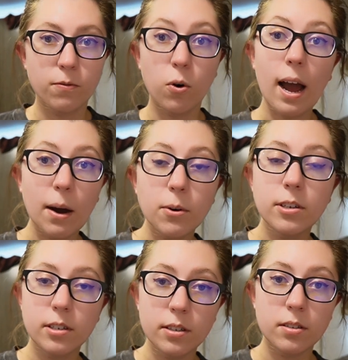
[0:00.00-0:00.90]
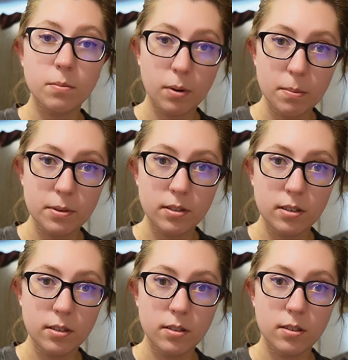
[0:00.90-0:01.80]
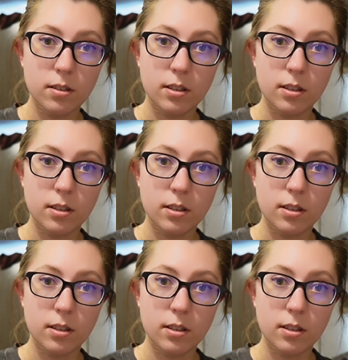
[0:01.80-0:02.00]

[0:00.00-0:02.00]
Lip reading: For our intents and purposes,